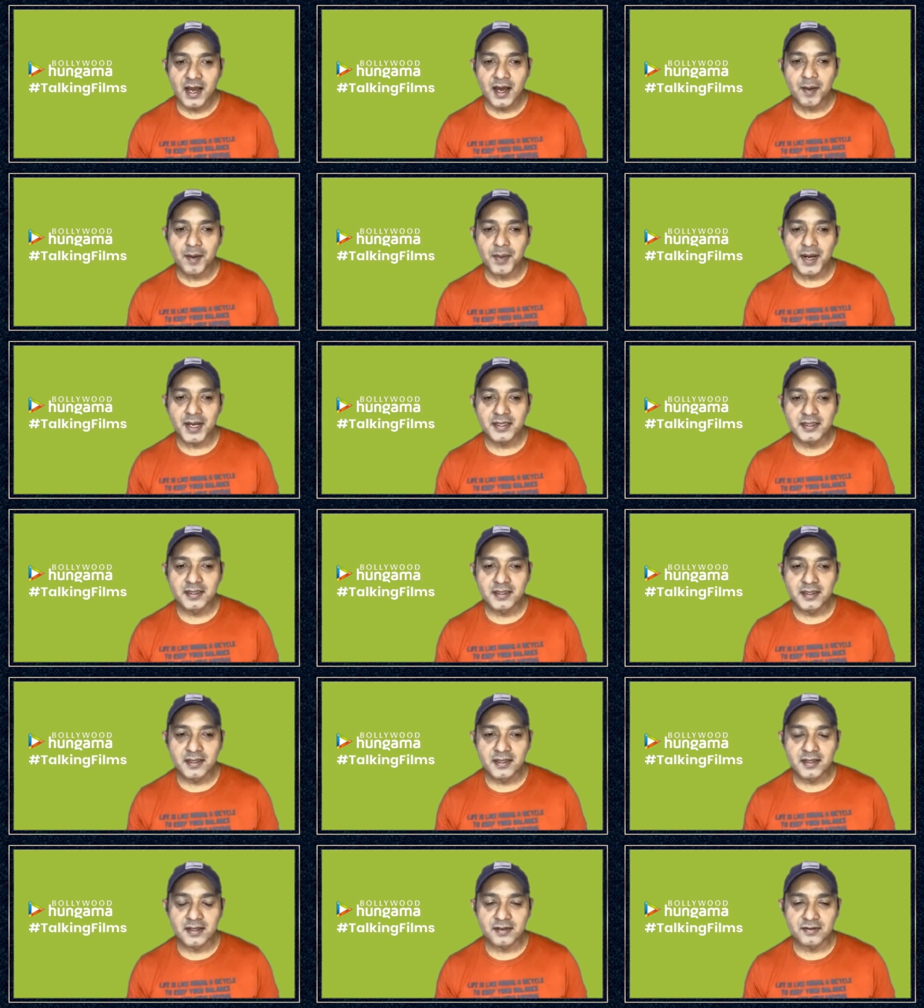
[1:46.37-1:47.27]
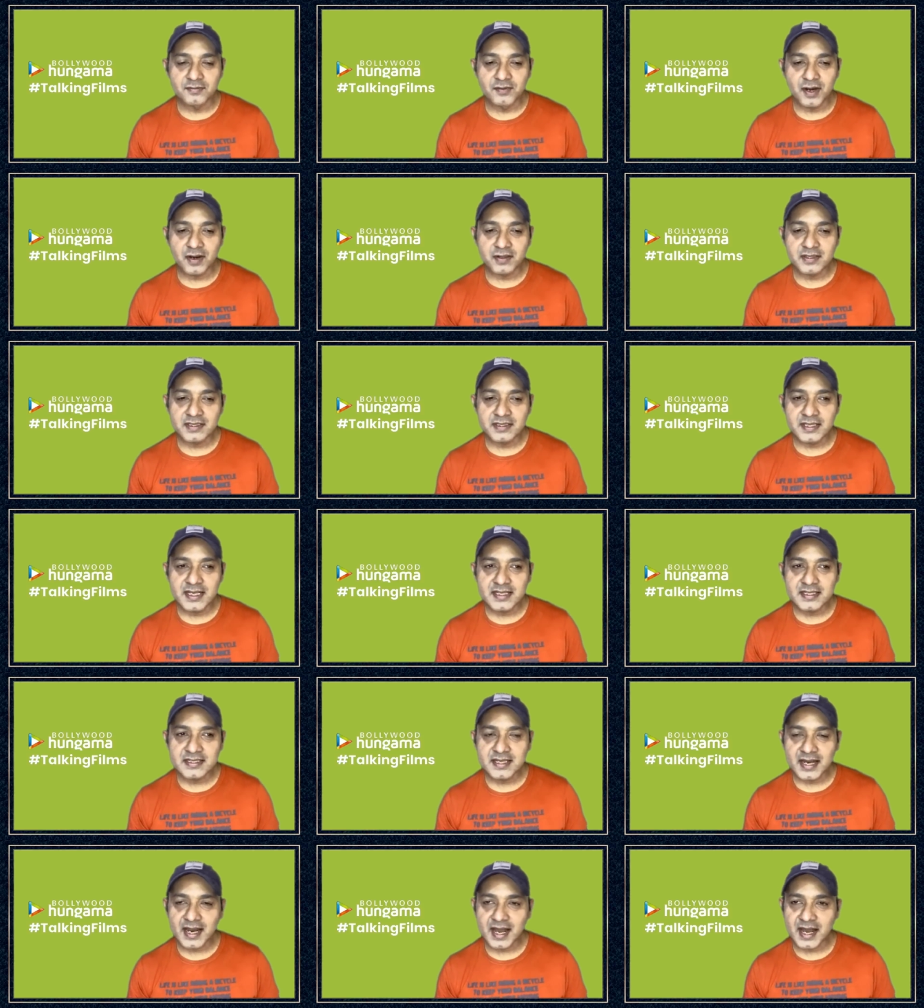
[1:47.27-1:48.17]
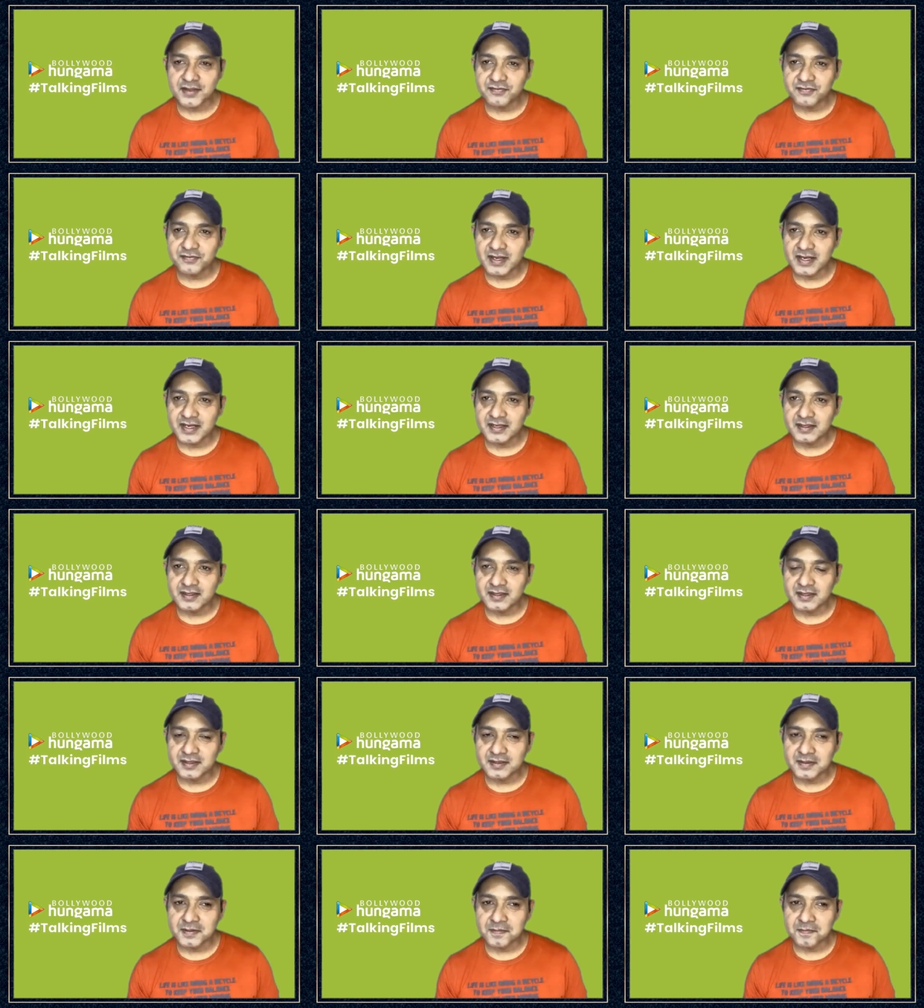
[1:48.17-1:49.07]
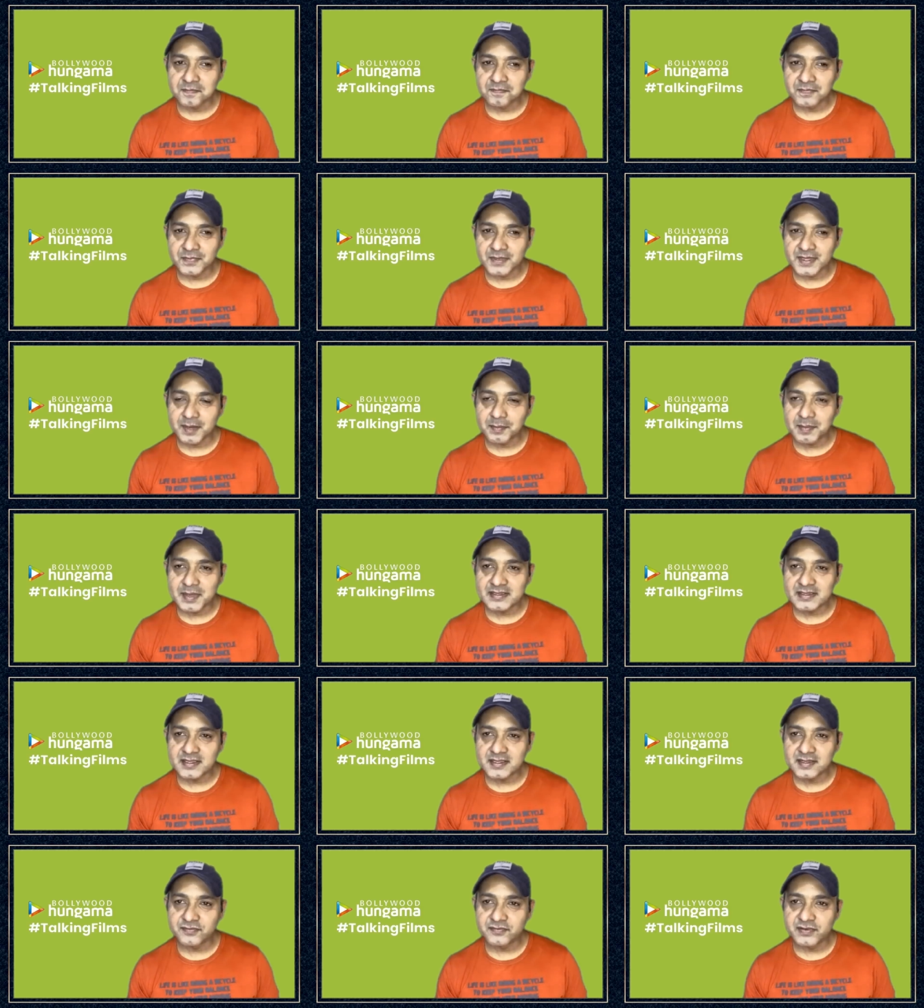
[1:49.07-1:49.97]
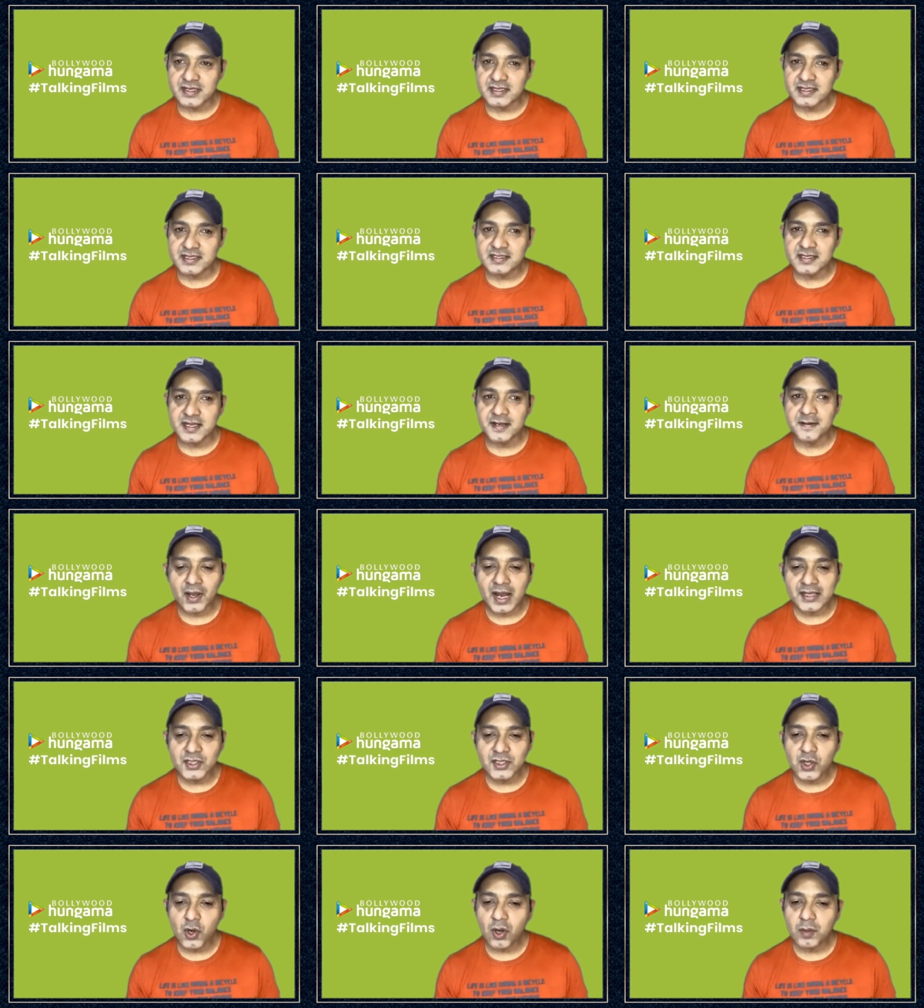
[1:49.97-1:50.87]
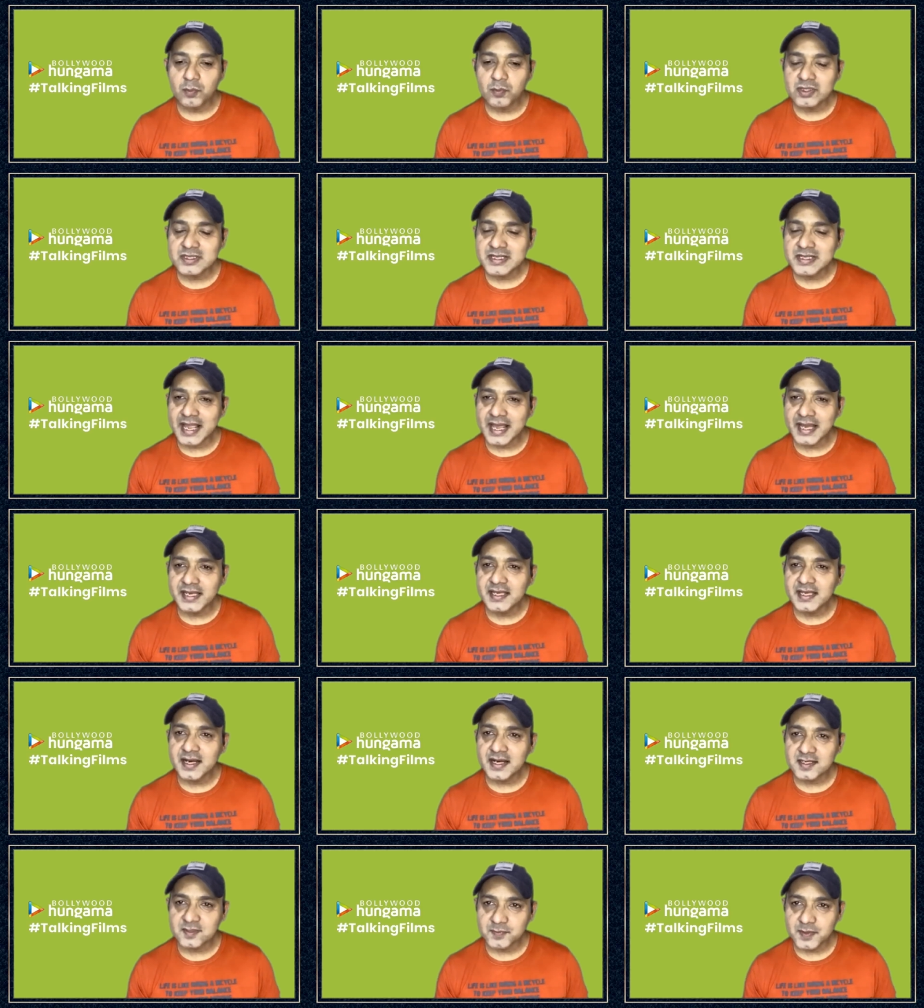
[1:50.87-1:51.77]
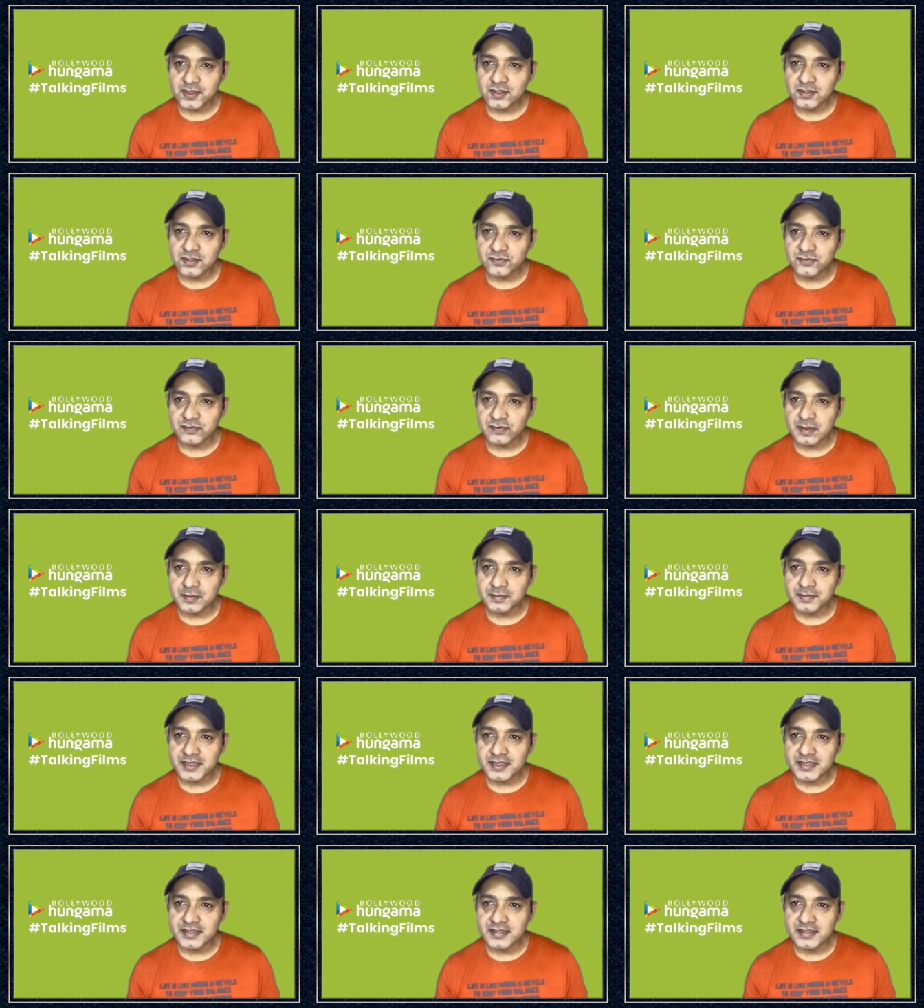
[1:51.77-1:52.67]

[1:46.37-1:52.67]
But uh, one of the things that I felt um, that makes it different is that I think almost any aspect of the film,